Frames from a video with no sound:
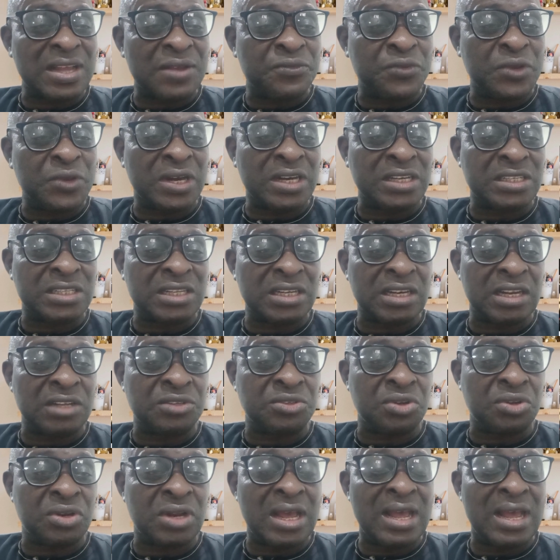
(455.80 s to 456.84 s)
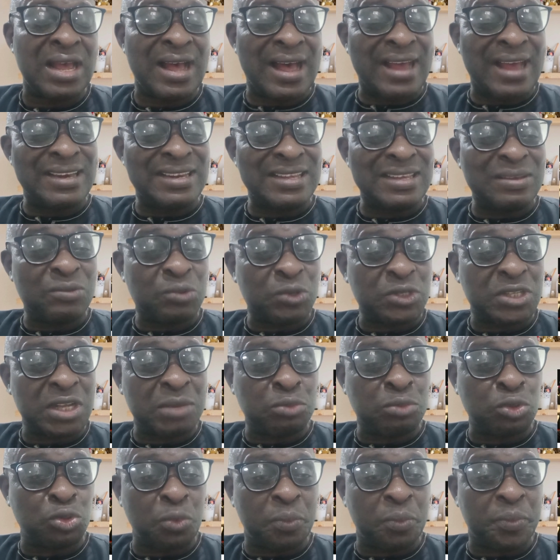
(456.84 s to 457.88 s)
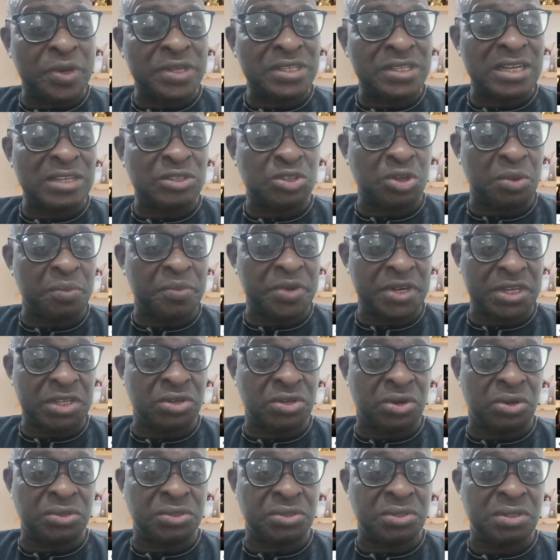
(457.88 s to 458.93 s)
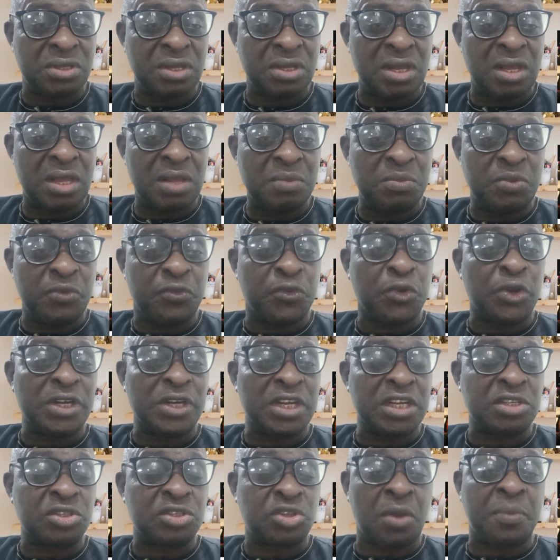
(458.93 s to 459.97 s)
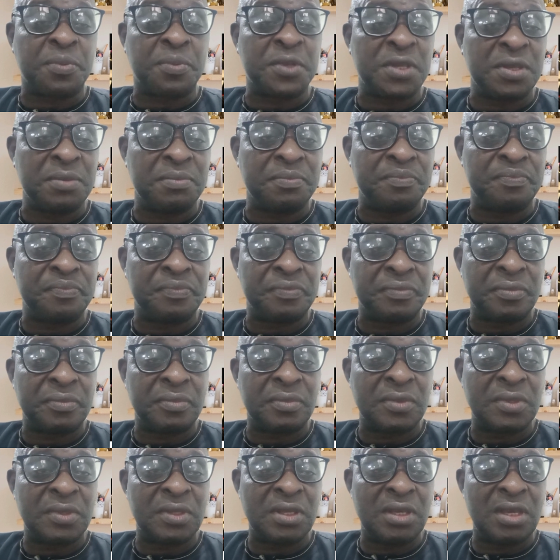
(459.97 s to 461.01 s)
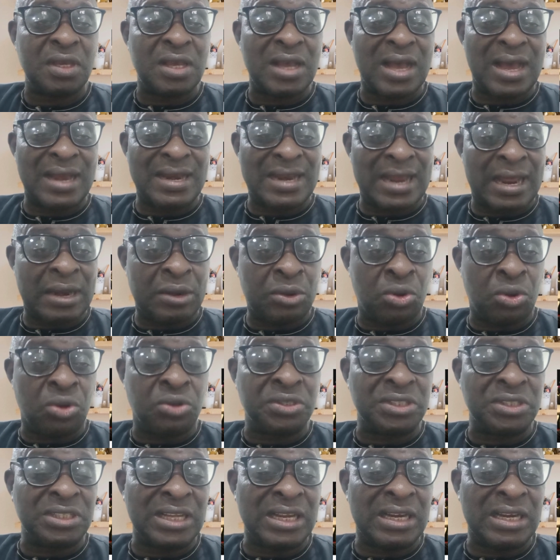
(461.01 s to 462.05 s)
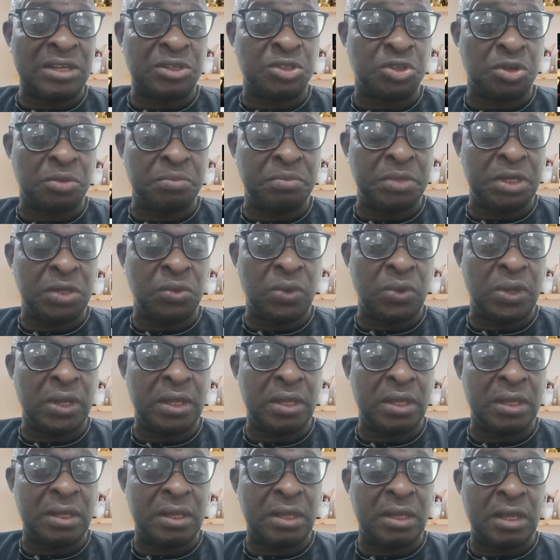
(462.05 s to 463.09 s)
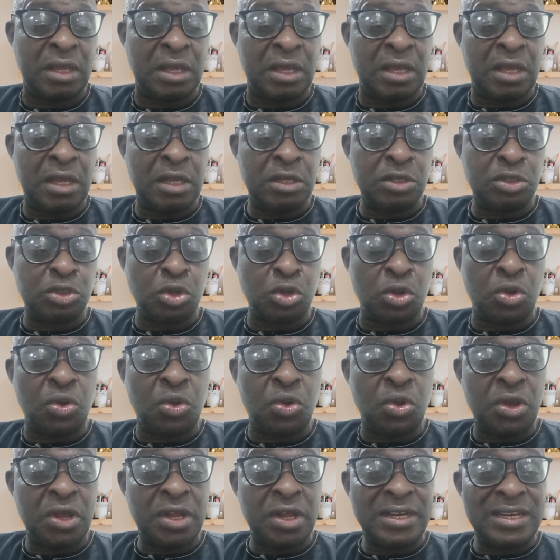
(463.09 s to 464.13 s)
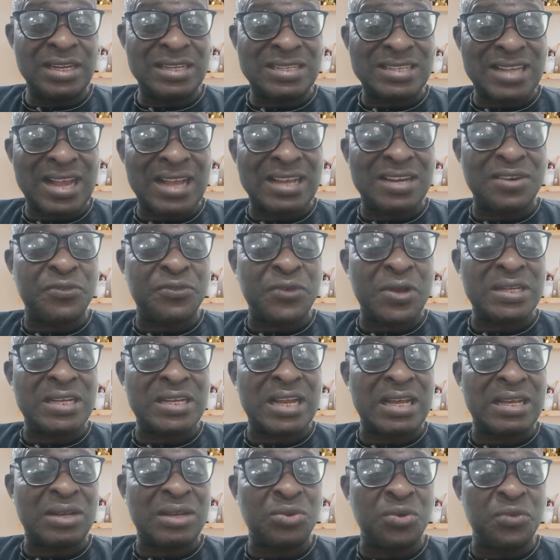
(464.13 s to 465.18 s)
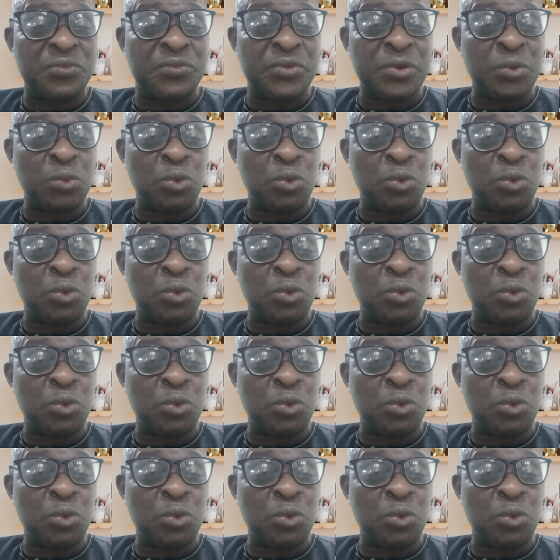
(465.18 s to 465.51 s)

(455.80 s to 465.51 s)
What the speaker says: and fairest election. And he was able to present some results before they stopped him and annulled the election midway. So the sacrifice that Humphrey